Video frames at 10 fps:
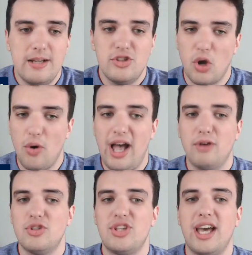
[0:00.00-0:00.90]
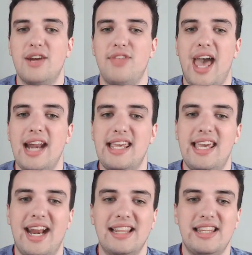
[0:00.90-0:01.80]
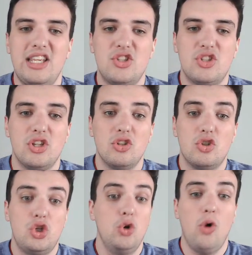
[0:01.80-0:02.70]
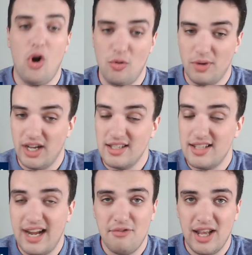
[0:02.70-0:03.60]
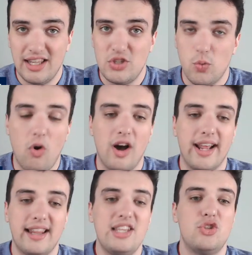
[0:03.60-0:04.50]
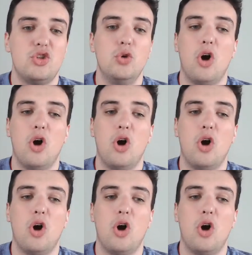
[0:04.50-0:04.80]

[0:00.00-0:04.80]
So outside of that, he hit at least two home runs, not even at least one, at least two